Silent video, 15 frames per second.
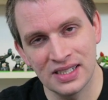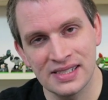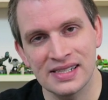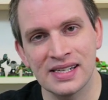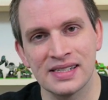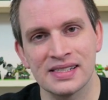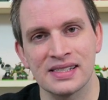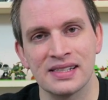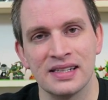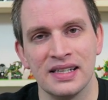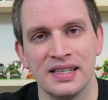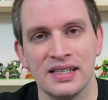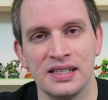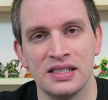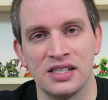since
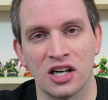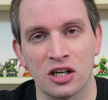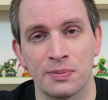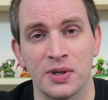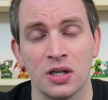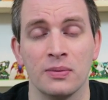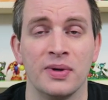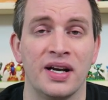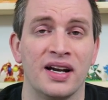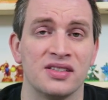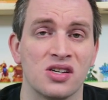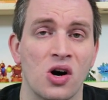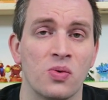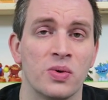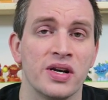the Dark Pyramid
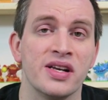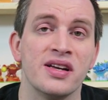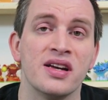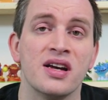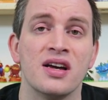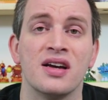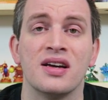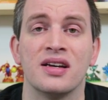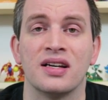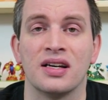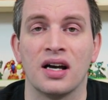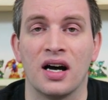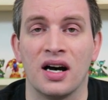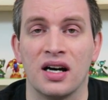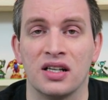has already
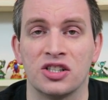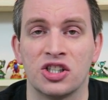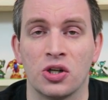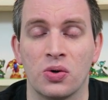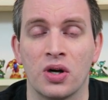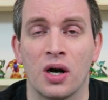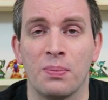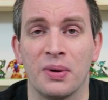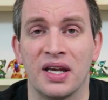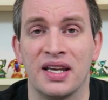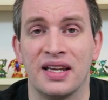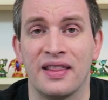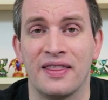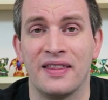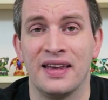uh, shown up
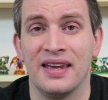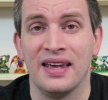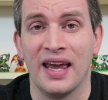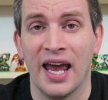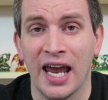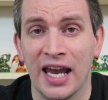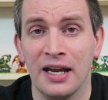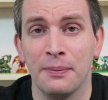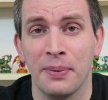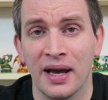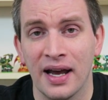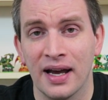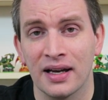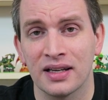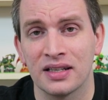in the
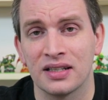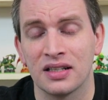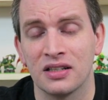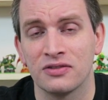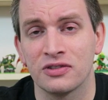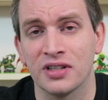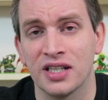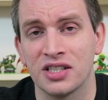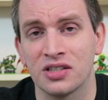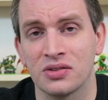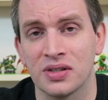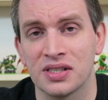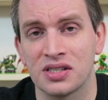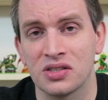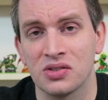8-pack of Creation
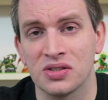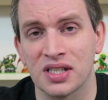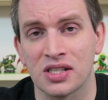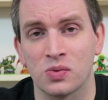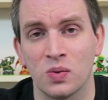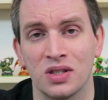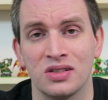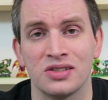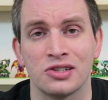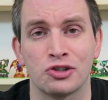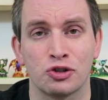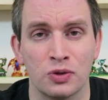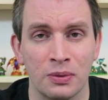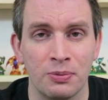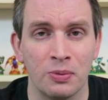Crystals, as well as a
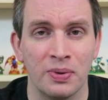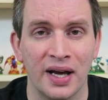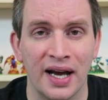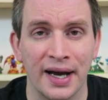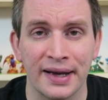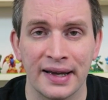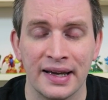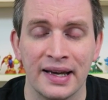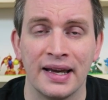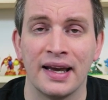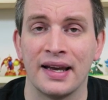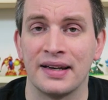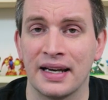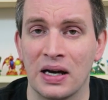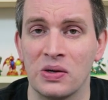triple pack,
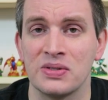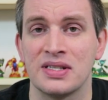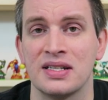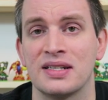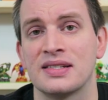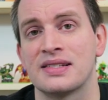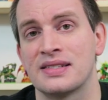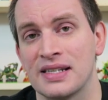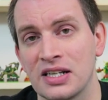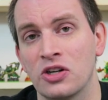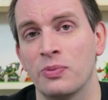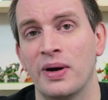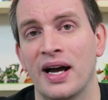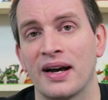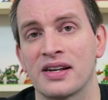and now it's in a
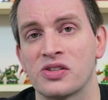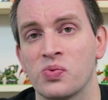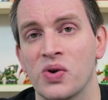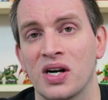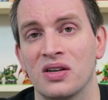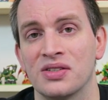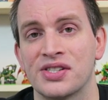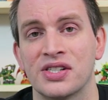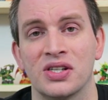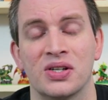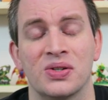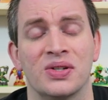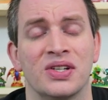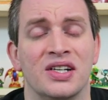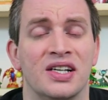single pack as well.
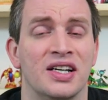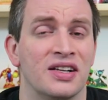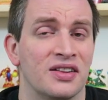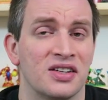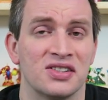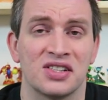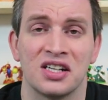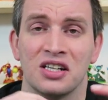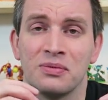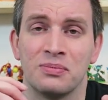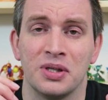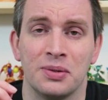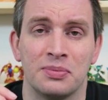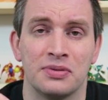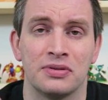So there's going to
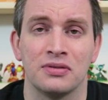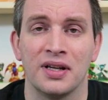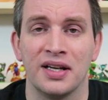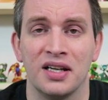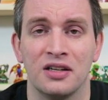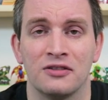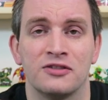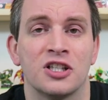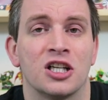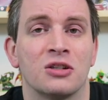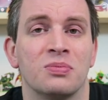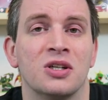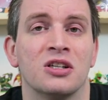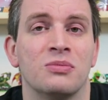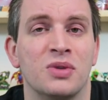be plenty of
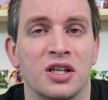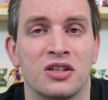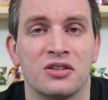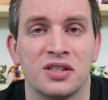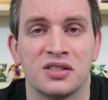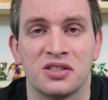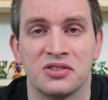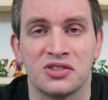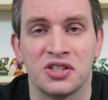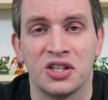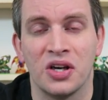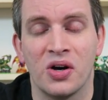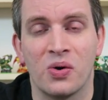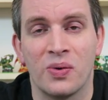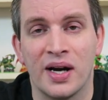Dark Pyramid crystals to
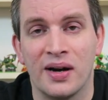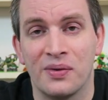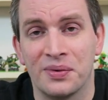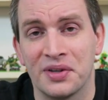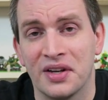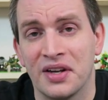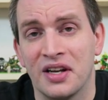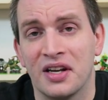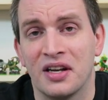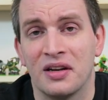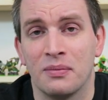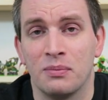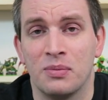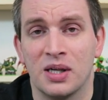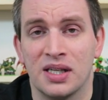go around,
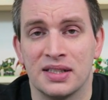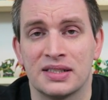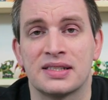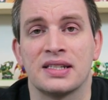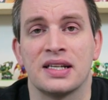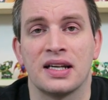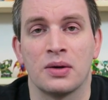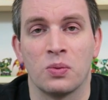but